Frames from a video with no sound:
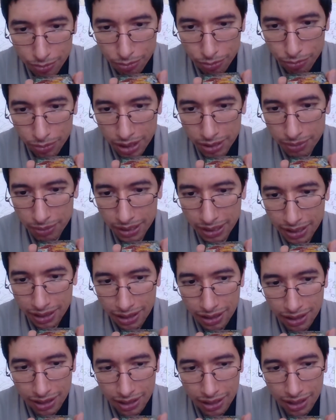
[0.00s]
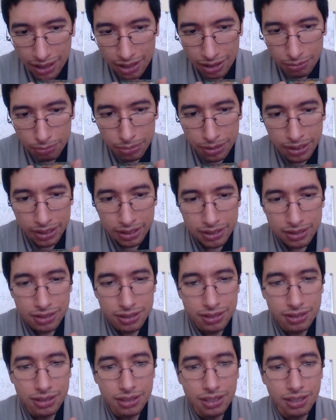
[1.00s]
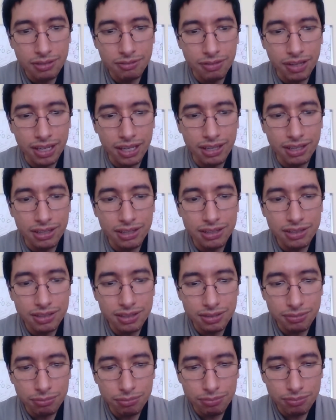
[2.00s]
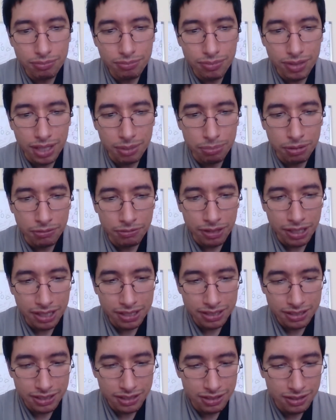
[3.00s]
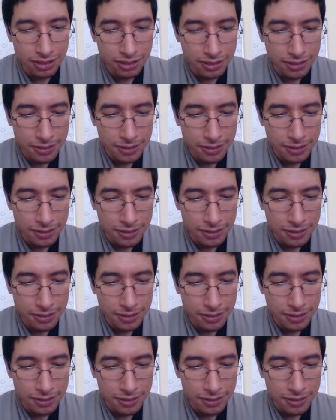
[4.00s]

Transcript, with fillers: maybe a little bit of edge imperfection.